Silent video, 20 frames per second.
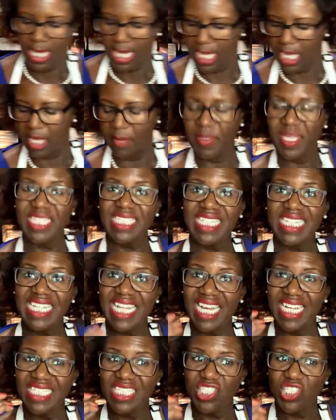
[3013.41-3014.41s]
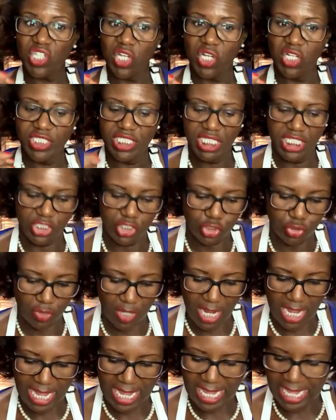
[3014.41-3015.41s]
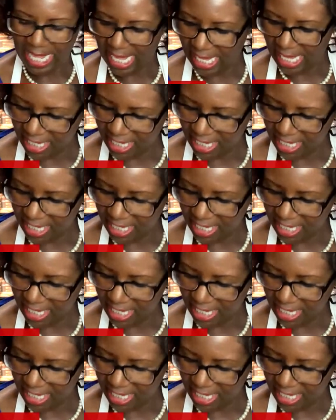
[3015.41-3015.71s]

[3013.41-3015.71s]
Um, it's a nice salty, dry,